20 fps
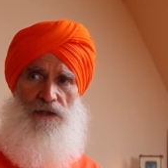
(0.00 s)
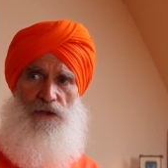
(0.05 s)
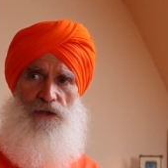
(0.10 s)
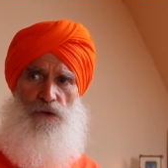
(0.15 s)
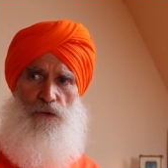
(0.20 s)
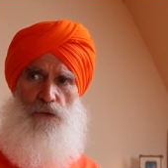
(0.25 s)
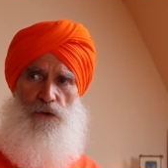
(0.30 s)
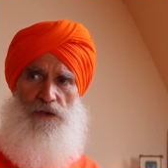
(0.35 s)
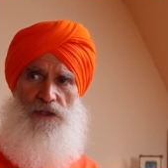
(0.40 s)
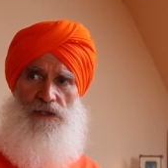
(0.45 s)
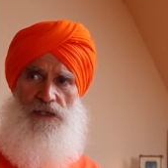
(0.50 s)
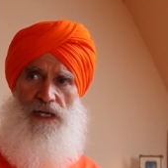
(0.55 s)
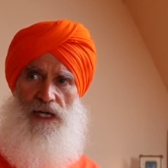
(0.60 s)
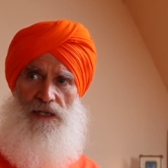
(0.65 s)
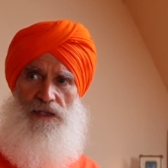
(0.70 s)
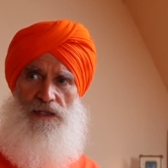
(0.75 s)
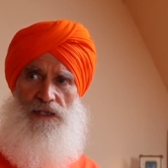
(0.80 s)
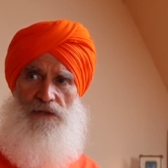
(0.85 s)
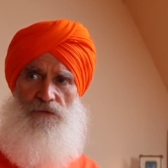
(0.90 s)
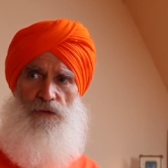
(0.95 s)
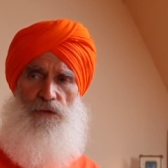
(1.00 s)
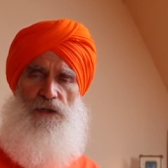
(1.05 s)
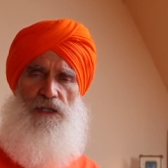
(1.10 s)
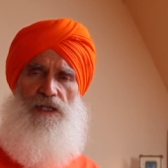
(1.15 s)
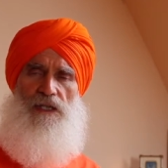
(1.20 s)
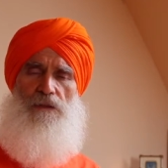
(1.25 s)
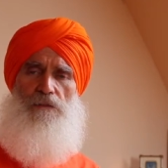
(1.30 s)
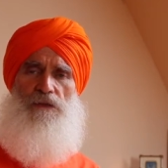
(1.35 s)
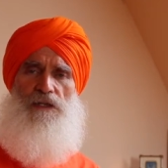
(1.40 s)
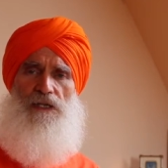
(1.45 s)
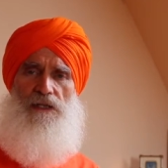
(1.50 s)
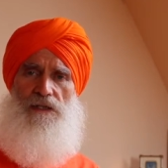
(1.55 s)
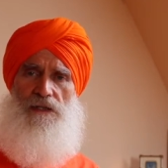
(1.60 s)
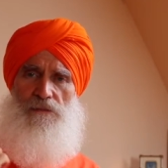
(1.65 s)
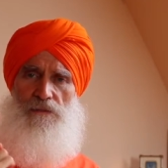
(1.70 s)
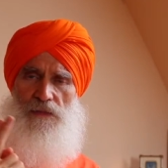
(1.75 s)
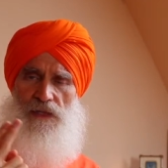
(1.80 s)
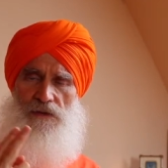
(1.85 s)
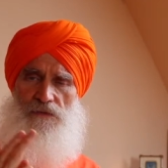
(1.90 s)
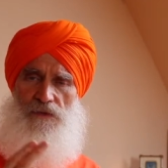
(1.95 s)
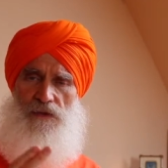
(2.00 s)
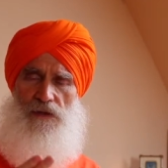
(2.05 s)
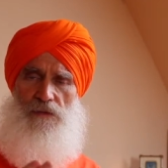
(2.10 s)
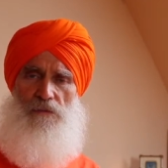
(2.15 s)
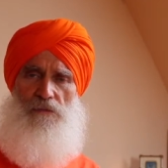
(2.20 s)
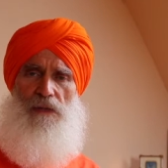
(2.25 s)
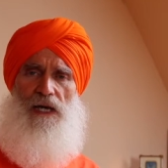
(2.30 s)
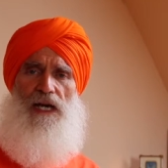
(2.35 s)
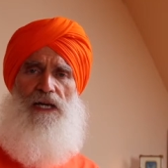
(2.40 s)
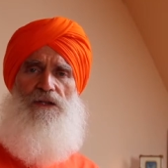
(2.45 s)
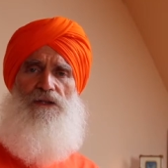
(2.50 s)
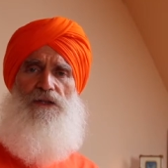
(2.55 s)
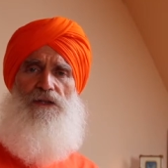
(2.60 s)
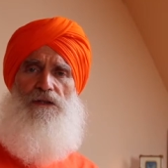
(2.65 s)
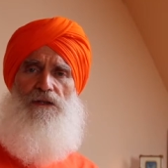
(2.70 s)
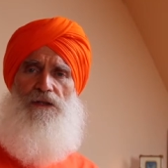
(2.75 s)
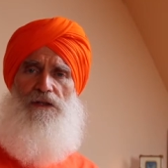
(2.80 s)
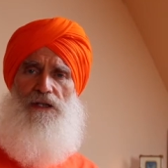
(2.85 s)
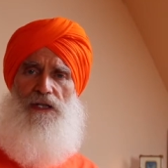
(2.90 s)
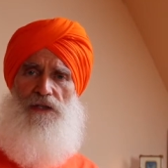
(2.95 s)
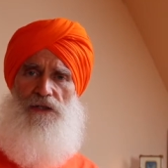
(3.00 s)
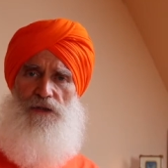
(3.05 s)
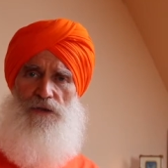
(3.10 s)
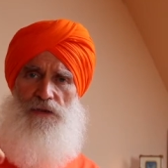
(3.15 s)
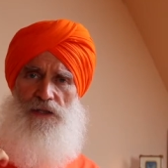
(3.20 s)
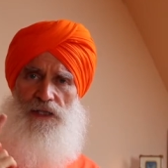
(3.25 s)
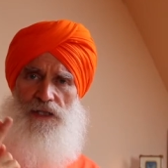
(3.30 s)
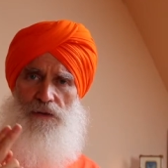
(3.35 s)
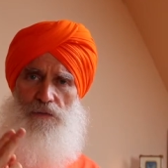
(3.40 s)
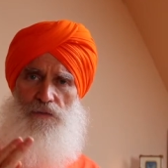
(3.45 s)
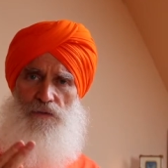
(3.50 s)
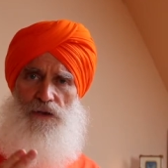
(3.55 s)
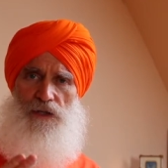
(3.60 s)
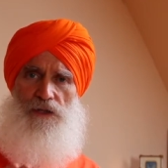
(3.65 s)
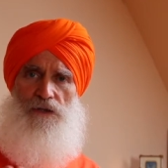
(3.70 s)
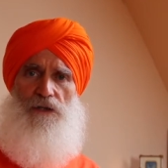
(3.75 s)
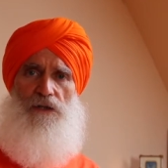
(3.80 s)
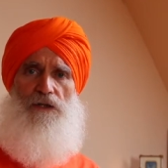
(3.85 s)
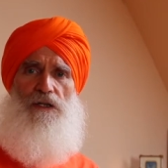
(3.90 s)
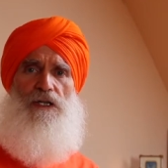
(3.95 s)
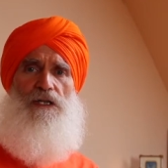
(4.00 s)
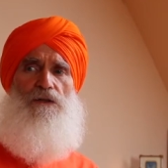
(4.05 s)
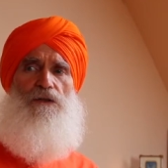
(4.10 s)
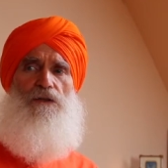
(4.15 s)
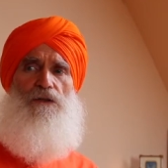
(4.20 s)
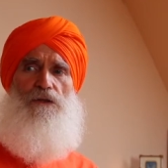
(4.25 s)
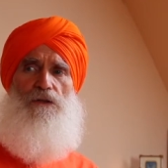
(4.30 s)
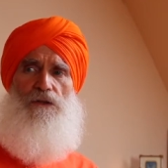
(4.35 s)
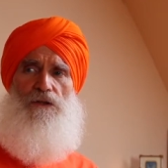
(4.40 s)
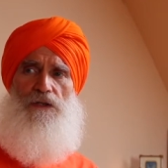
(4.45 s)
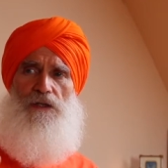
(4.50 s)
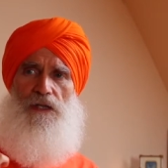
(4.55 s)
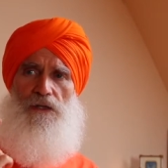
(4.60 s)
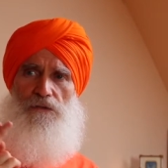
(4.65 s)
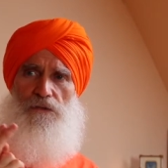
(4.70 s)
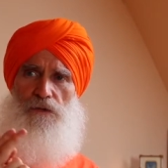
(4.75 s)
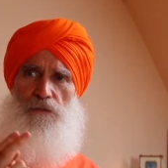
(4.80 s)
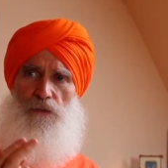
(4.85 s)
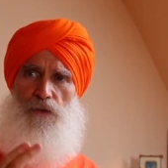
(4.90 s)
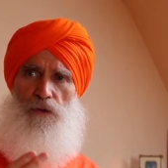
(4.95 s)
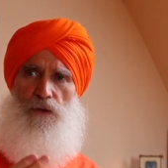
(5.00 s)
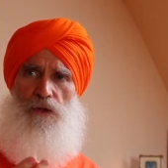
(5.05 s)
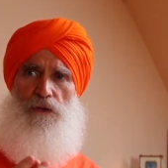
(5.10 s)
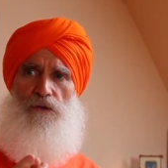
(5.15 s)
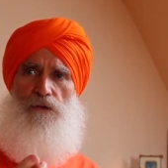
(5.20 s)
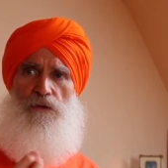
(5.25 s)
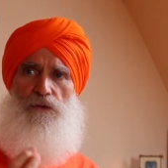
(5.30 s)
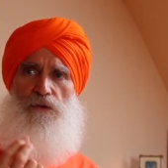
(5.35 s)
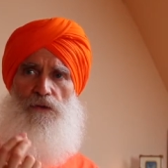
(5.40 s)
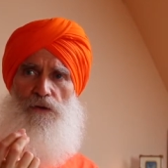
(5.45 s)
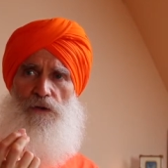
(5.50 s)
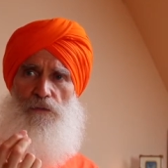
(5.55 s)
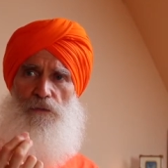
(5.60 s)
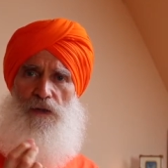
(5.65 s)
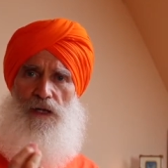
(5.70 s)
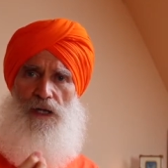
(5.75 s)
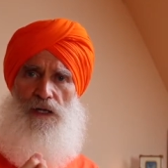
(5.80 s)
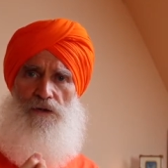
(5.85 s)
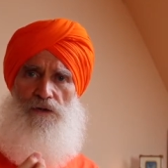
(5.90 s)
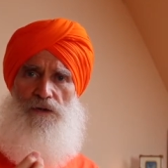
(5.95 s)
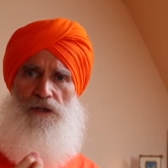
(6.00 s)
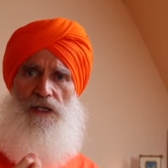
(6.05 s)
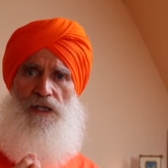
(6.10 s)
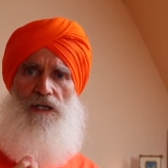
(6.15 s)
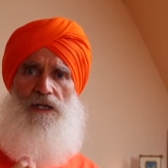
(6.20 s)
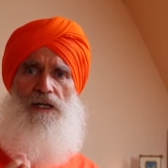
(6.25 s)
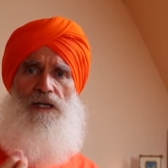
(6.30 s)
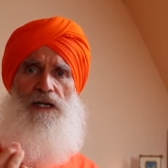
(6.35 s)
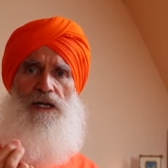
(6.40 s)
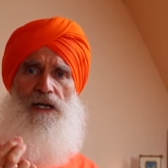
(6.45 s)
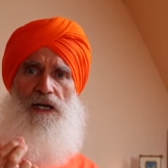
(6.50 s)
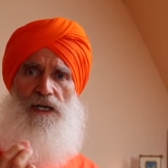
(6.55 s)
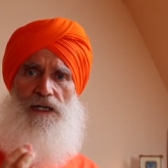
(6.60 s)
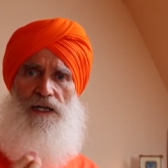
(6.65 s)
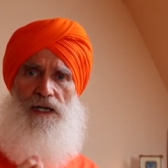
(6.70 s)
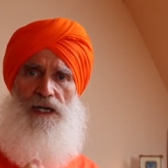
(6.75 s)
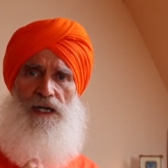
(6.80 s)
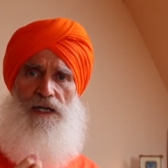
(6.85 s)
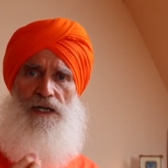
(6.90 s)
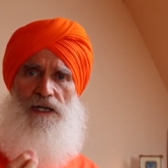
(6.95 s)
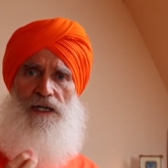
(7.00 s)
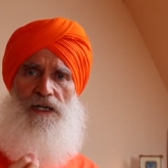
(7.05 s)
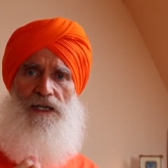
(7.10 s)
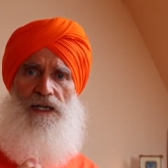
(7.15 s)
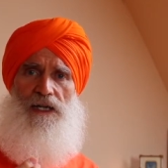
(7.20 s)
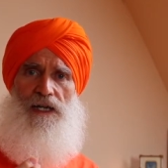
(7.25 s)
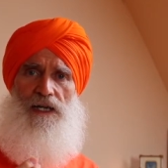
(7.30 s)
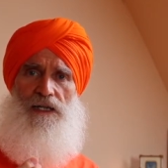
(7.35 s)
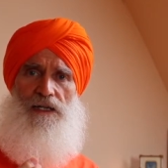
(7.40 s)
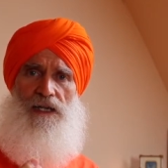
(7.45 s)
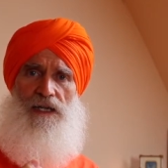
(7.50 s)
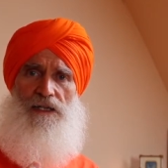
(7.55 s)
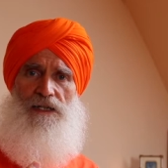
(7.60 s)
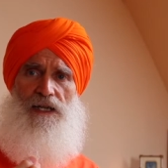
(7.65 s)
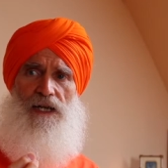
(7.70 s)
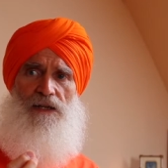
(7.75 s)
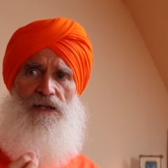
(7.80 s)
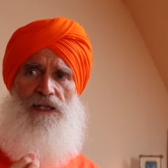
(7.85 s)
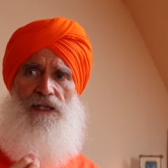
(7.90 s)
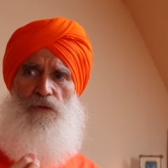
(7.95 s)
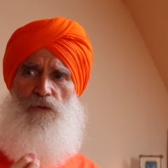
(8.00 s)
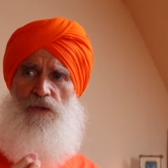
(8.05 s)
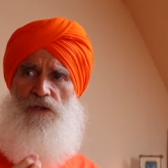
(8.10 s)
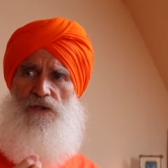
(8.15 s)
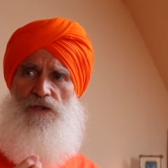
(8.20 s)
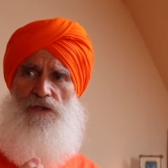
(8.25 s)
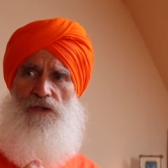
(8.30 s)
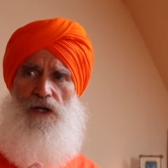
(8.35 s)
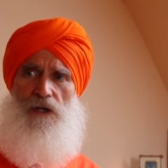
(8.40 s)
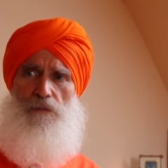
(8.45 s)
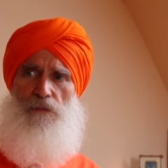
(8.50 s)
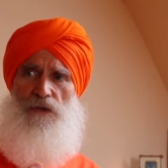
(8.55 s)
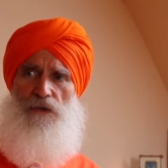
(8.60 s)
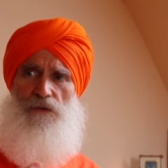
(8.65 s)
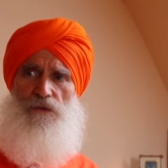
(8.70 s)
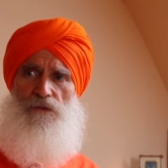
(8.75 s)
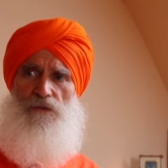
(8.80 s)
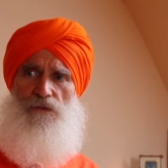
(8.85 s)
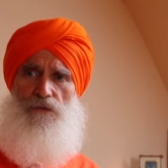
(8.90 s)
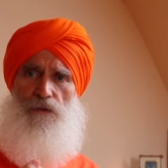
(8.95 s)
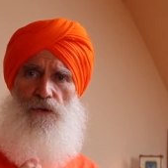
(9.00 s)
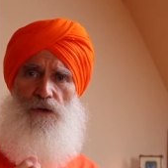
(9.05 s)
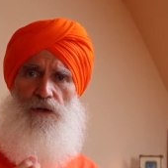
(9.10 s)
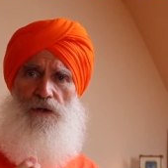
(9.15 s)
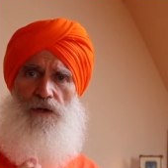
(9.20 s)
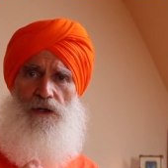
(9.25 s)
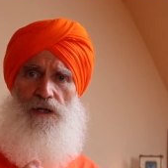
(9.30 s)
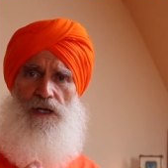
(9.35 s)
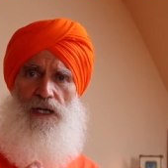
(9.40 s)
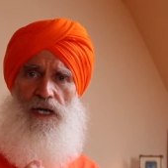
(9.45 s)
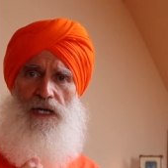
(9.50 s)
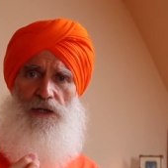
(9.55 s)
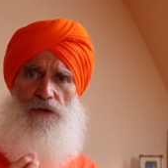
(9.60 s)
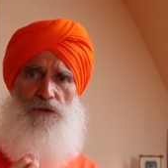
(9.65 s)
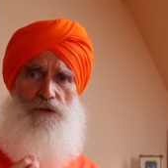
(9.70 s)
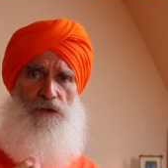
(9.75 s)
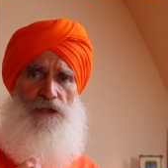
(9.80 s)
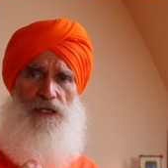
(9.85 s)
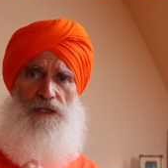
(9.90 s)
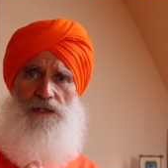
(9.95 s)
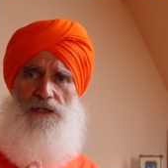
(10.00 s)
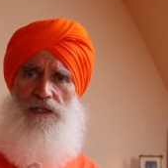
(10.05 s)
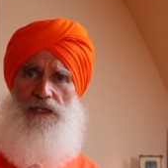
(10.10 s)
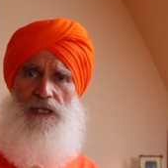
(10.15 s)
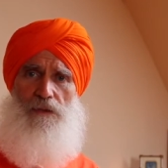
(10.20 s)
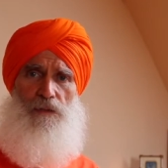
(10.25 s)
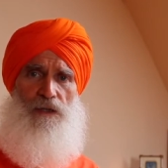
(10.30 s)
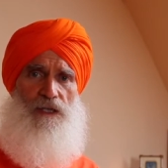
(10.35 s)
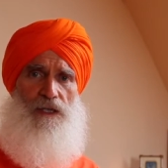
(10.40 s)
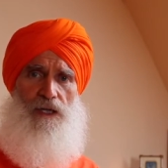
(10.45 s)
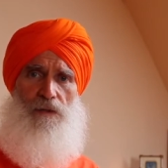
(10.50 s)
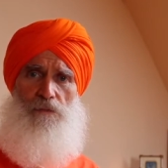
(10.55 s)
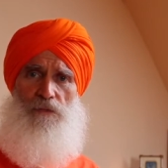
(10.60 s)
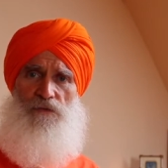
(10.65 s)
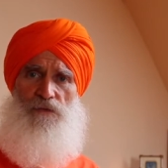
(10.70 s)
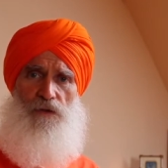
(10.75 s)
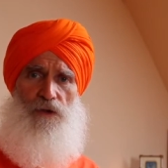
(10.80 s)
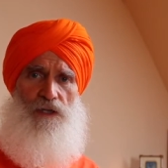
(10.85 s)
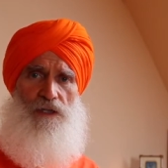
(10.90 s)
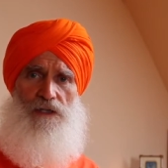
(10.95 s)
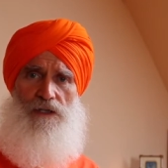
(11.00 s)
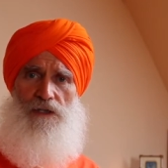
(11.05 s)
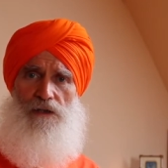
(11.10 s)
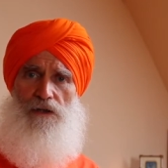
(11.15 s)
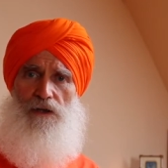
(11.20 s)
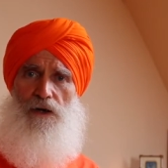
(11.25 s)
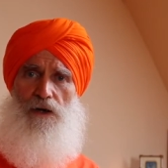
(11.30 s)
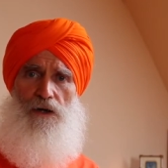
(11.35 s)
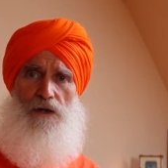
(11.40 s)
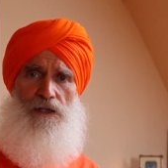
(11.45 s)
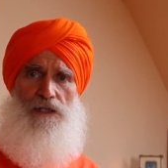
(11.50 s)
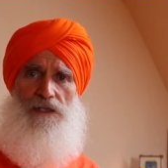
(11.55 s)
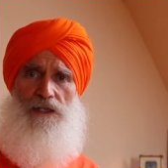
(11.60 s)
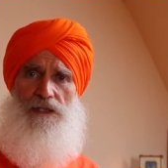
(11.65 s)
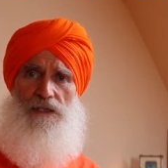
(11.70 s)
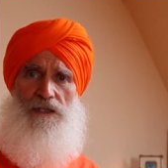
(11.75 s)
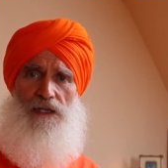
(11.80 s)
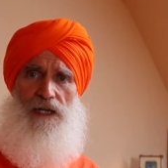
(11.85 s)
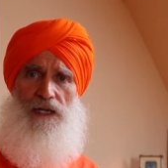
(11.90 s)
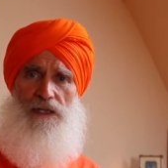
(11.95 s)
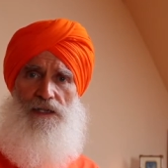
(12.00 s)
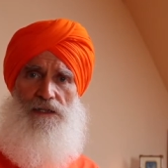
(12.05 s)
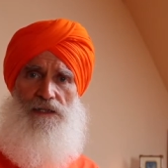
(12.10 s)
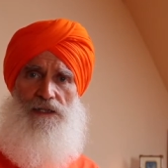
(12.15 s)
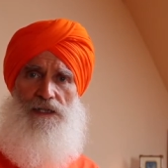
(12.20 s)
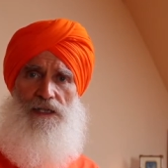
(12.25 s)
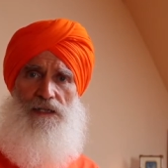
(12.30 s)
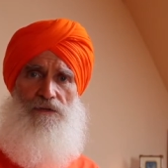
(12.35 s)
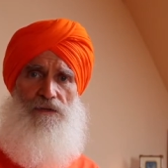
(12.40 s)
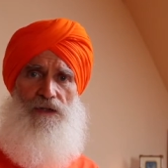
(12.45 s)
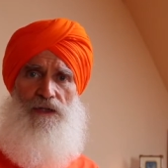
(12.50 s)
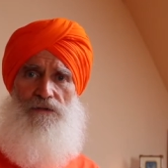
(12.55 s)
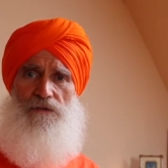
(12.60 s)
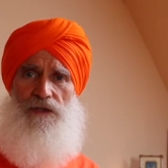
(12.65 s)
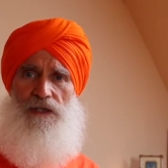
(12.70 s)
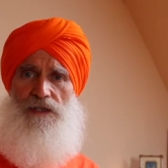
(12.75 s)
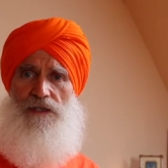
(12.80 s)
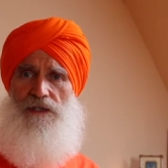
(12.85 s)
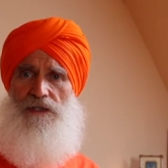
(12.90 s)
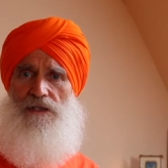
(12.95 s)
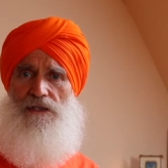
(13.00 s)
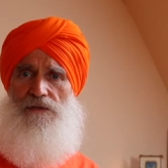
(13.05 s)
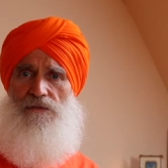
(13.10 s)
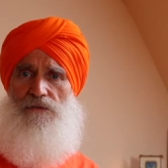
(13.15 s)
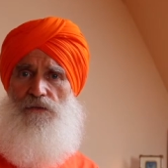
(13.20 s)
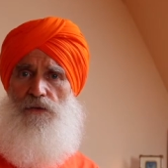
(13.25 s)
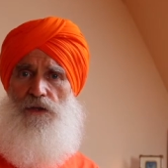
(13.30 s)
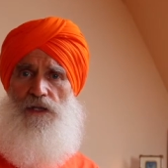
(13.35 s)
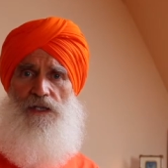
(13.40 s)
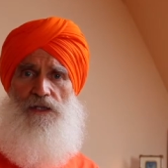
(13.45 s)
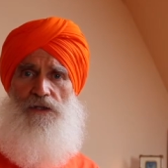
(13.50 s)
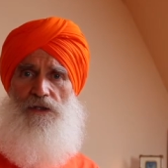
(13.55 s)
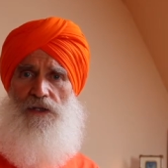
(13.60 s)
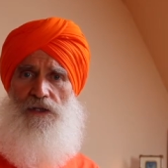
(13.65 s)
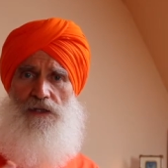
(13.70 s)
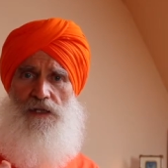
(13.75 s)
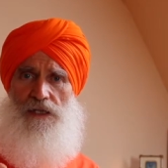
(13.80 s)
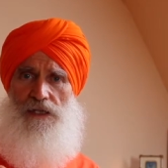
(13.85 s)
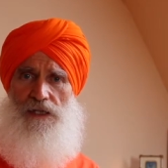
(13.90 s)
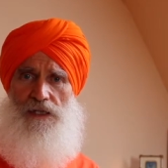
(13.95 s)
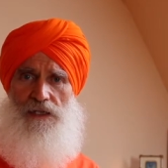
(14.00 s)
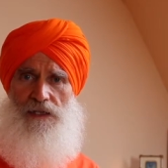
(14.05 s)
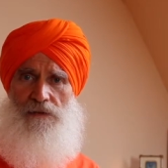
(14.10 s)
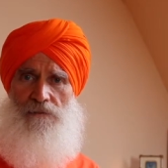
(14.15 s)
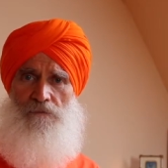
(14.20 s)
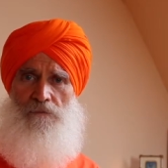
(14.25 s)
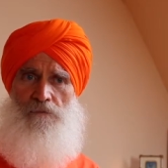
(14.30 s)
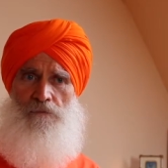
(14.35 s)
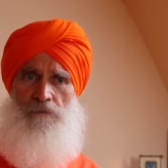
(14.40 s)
You will sense if you keep just if imagine that you keep returning to your chakra point or to your mantra again and again, and nothing will stop you for, and you'll just keep it up for as long as it takes, even if it's for eternity.